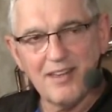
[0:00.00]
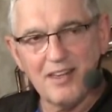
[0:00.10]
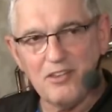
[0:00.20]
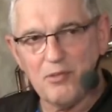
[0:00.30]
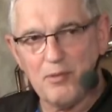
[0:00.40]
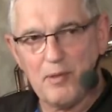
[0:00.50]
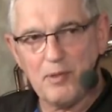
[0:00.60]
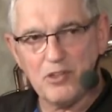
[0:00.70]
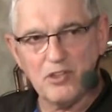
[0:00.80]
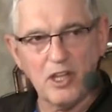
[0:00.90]
this may be
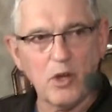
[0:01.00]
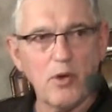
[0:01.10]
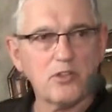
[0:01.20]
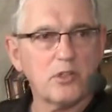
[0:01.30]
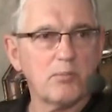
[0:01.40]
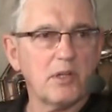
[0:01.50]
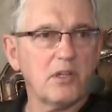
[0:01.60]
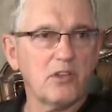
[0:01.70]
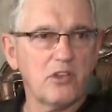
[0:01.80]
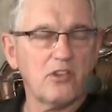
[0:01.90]
a silly question, but
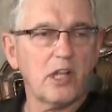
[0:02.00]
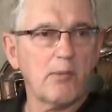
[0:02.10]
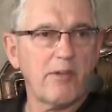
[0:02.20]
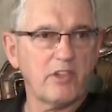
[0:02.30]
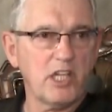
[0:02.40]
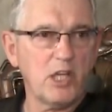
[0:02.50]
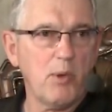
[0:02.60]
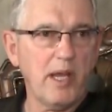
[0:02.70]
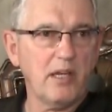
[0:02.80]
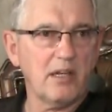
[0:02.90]
does this club have a D
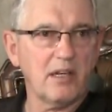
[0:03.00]
weight?